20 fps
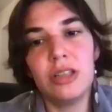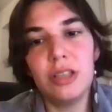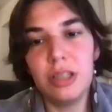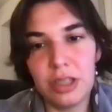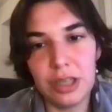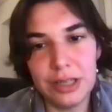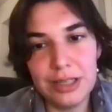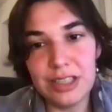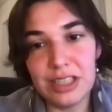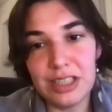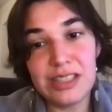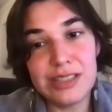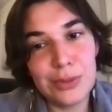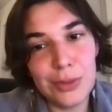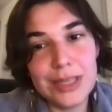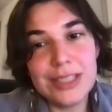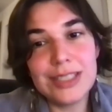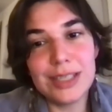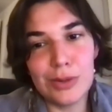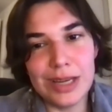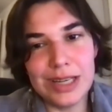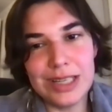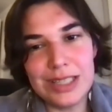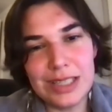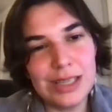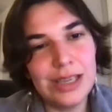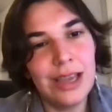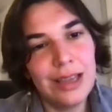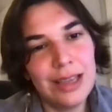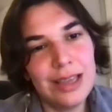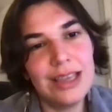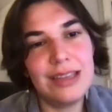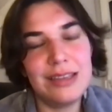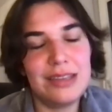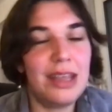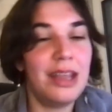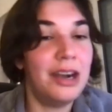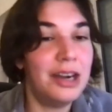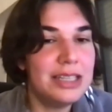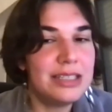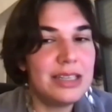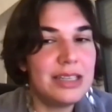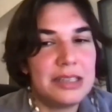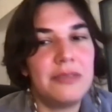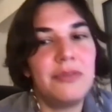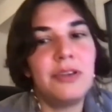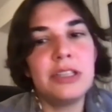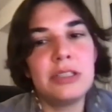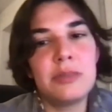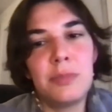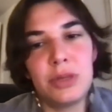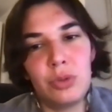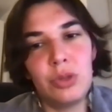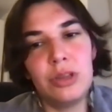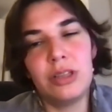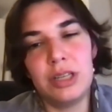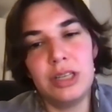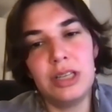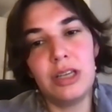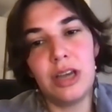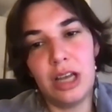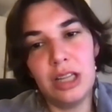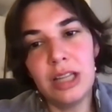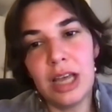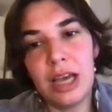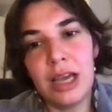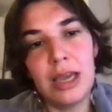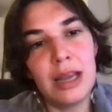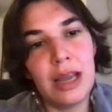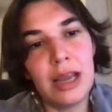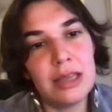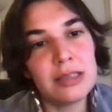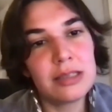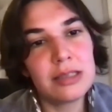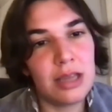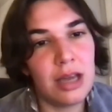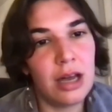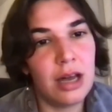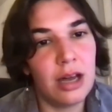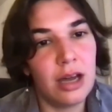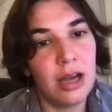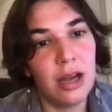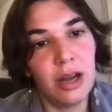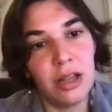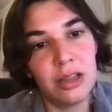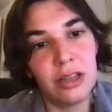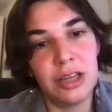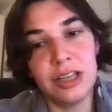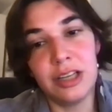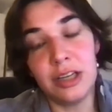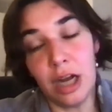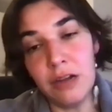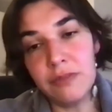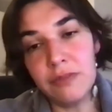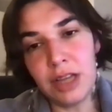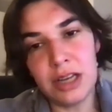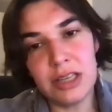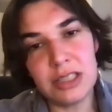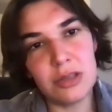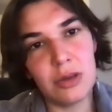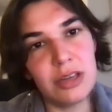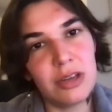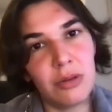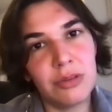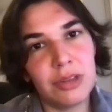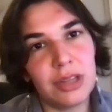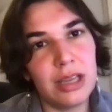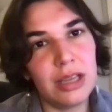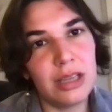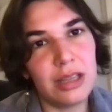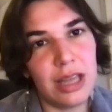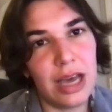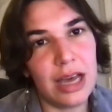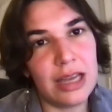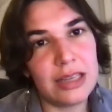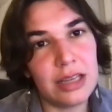learned in 2020, is there is a difference between learning online and learning offline. So I don't think that